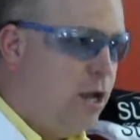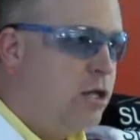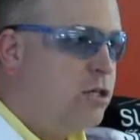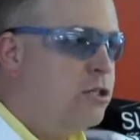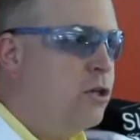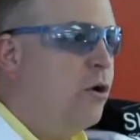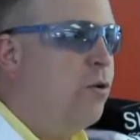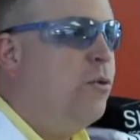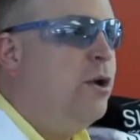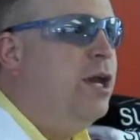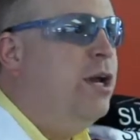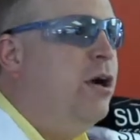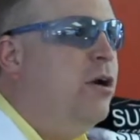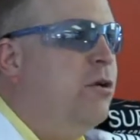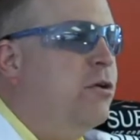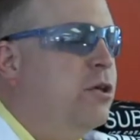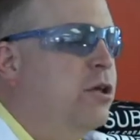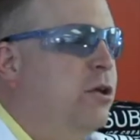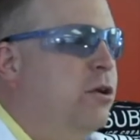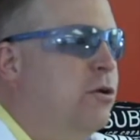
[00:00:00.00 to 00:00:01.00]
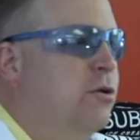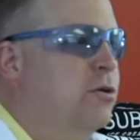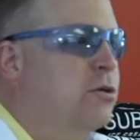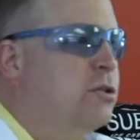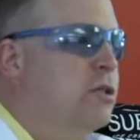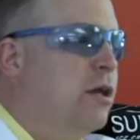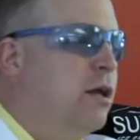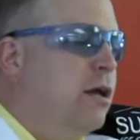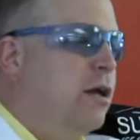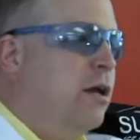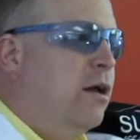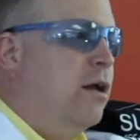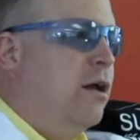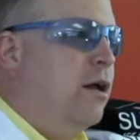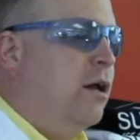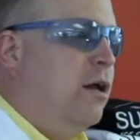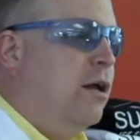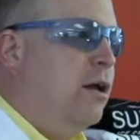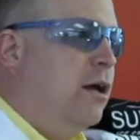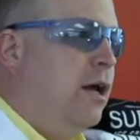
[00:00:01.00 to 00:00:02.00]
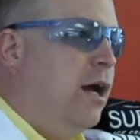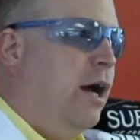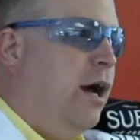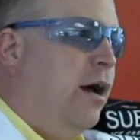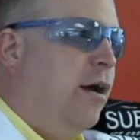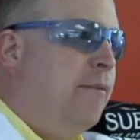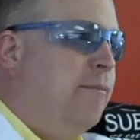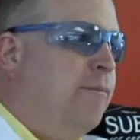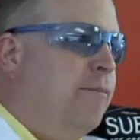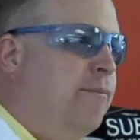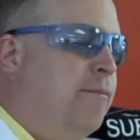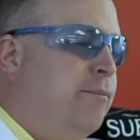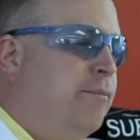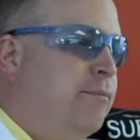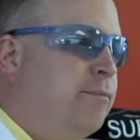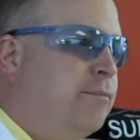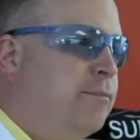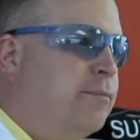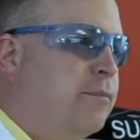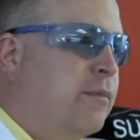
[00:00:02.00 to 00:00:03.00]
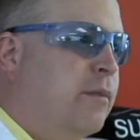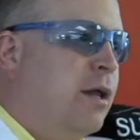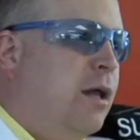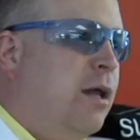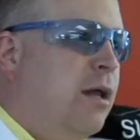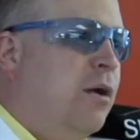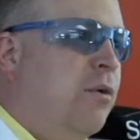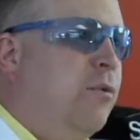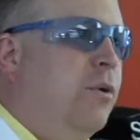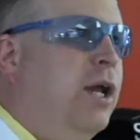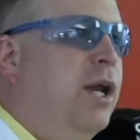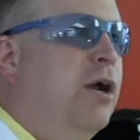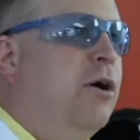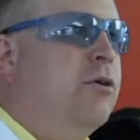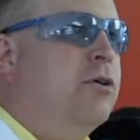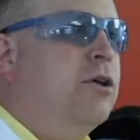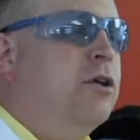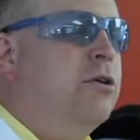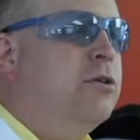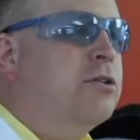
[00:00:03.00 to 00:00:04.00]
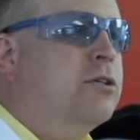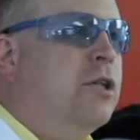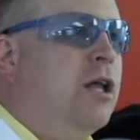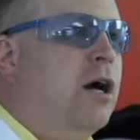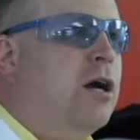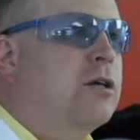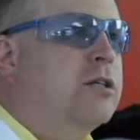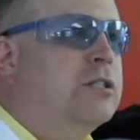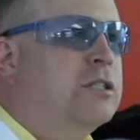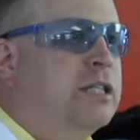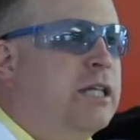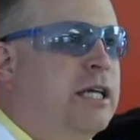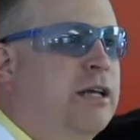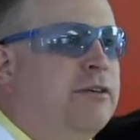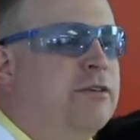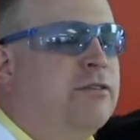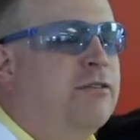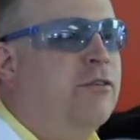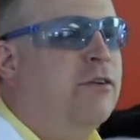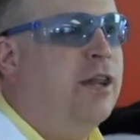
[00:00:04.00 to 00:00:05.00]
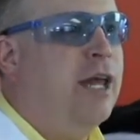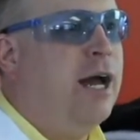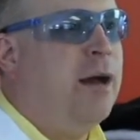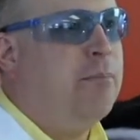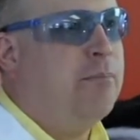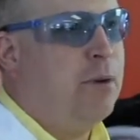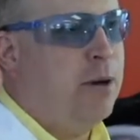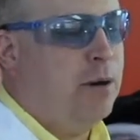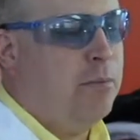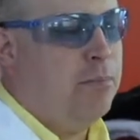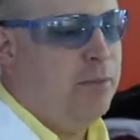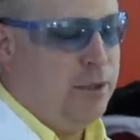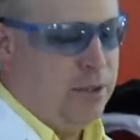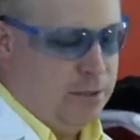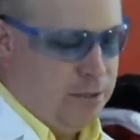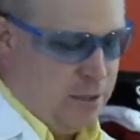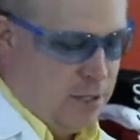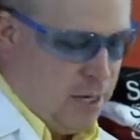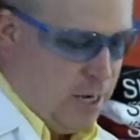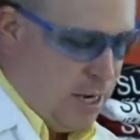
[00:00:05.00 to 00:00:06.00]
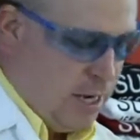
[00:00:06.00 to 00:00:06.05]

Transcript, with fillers: So we don't use um, We don't use long sleeves for that purpose.